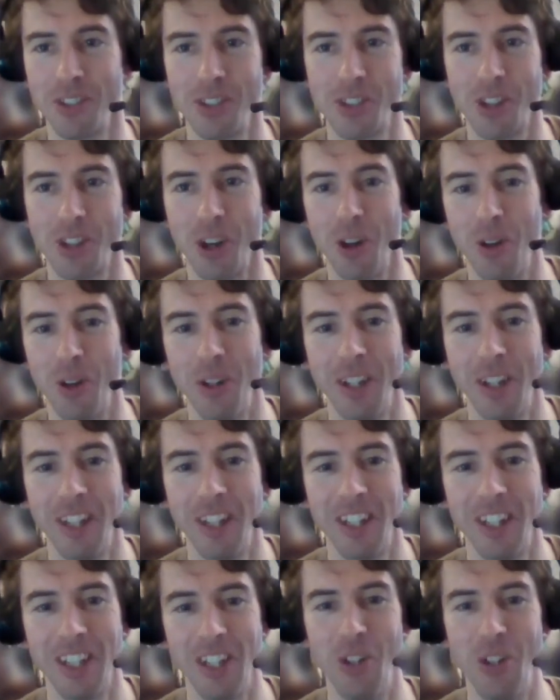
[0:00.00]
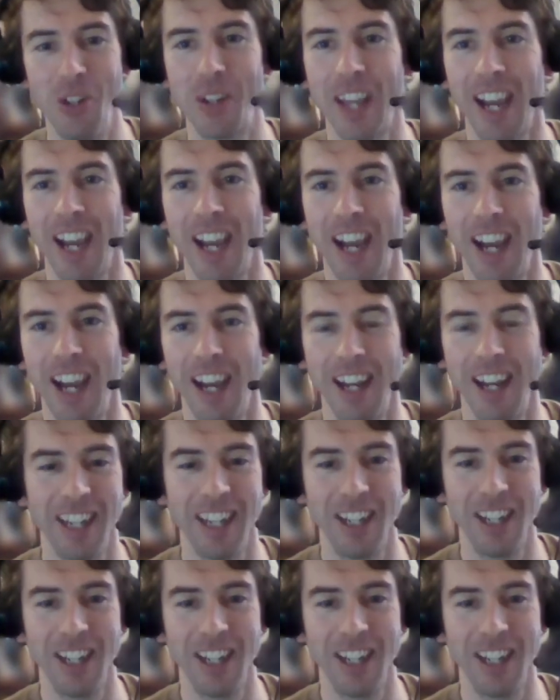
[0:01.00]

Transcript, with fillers: So you can,